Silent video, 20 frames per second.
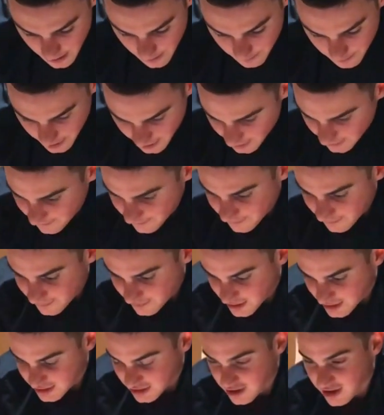But
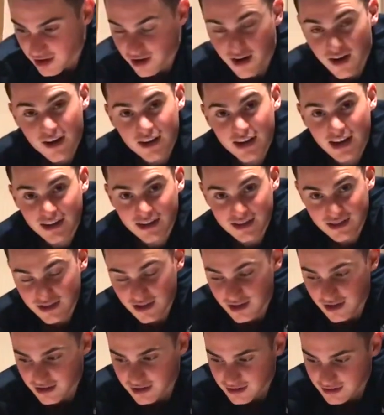to start
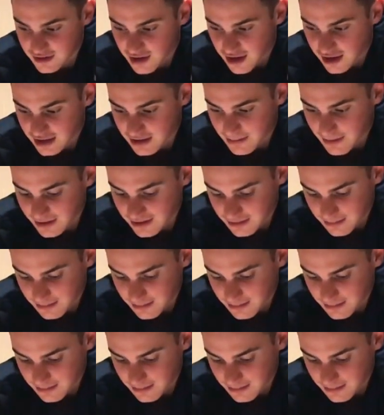talking about